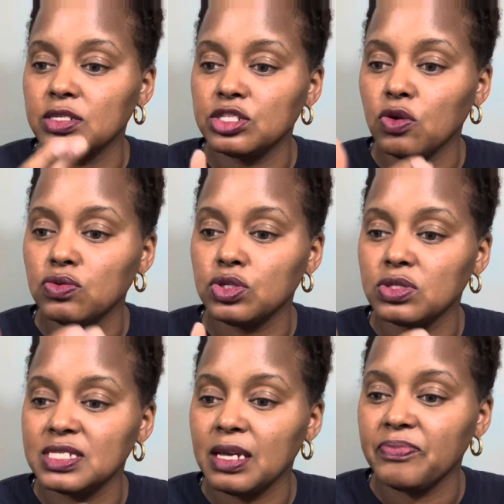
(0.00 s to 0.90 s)

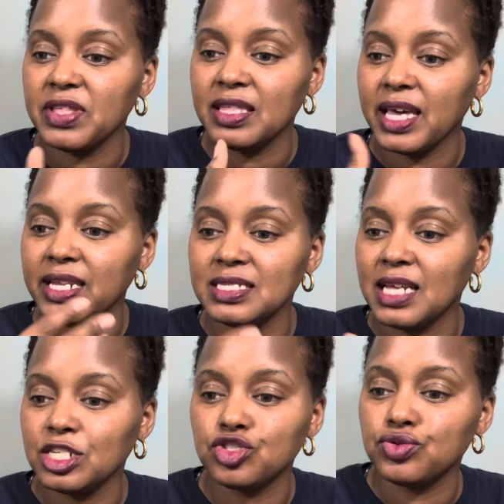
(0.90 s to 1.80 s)
on something that is
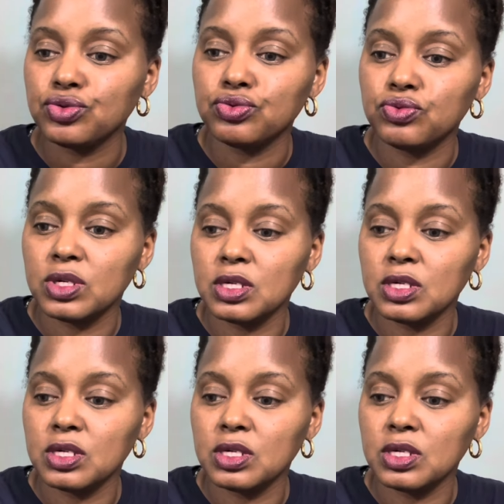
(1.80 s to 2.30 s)
not true.